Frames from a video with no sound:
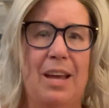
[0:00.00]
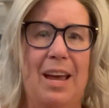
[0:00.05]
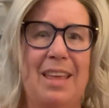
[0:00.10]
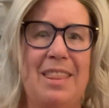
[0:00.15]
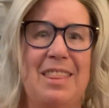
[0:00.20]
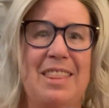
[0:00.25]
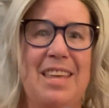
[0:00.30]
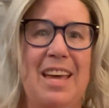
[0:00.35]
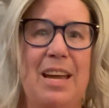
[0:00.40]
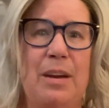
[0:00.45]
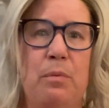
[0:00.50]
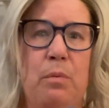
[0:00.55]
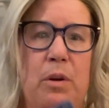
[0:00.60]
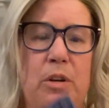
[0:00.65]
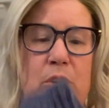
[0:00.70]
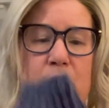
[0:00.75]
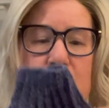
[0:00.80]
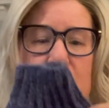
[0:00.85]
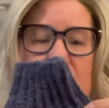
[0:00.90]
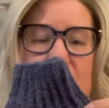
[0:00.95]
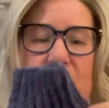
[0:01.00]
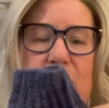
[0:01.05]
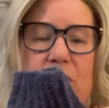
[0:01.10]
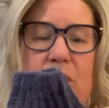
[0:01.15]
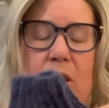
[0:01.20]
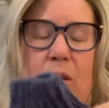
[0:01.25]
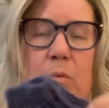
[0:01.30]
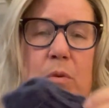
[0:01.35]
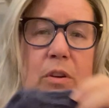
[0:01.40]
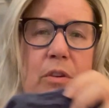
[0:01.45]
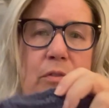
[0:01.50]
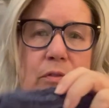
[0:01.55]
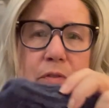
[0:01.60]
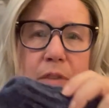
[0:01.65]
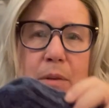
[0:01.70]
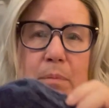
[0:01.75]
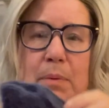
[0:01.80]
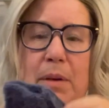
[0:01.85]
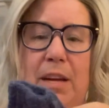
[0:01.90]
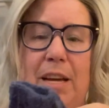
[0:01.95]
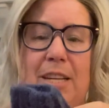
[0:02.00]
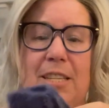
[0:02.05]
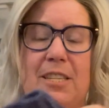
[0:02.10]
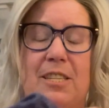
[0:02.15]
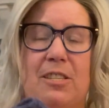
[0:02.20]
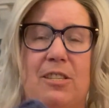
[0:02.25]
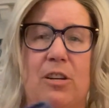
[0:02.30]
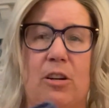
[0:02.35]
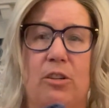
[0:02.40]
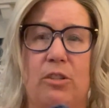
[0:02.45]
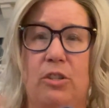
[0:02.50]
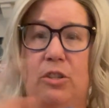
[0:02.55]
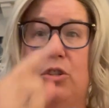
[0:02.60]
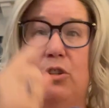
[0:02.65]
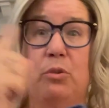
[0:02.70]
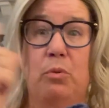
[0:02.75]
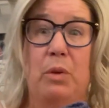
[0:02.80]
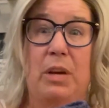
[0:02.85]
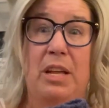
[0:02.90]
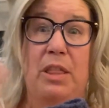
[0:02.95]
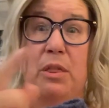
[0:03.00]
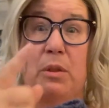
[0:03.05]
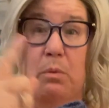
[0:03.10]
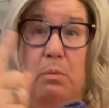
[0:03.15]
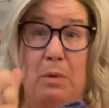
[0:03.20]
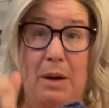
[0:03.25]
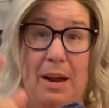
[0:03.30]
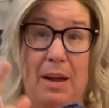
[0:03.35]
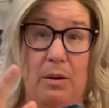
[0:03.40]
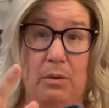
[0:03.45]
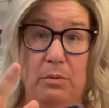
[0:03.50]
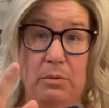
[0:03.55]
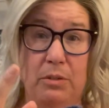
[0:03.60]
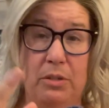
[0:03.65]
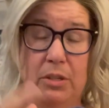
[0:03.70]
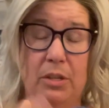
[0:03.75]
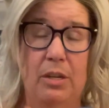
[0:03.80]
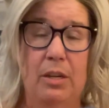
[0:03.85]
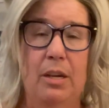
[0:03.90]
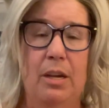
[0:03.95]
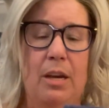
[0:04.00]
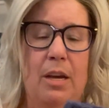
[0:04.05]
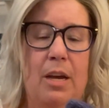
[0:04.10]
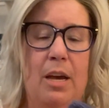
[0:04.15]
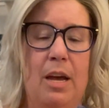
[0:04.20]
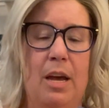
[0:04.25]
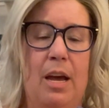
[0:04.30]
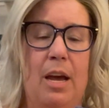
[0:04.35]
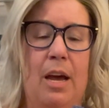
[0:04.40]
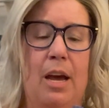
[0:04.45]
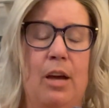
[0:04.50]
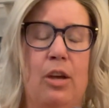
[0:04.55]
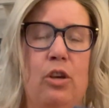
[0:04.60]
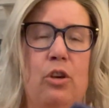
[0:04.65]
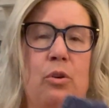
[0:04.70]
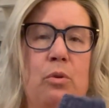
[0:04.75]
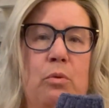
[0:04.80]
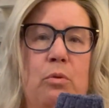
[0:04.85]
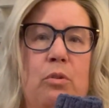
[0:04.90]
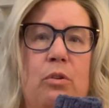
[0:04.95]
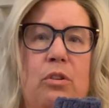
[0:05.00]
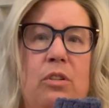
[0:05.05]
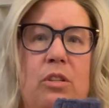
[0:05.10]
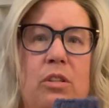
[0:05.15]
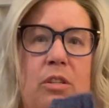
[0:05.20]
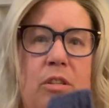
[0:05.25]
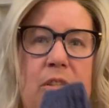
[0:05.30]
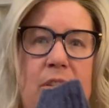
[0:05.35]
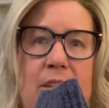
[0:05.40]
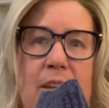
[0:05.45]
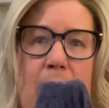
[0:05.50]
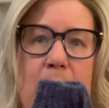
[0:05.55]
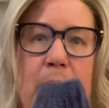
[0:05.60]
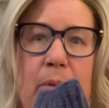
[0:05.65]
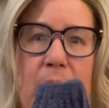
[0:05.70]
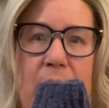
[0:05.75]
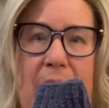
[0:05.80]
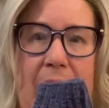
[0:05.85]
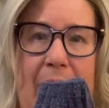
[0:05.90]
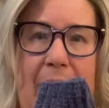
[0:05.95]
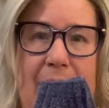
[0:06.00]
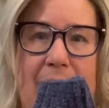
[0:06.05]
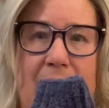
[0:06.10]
And then when you flip it and start to do in the round, you double that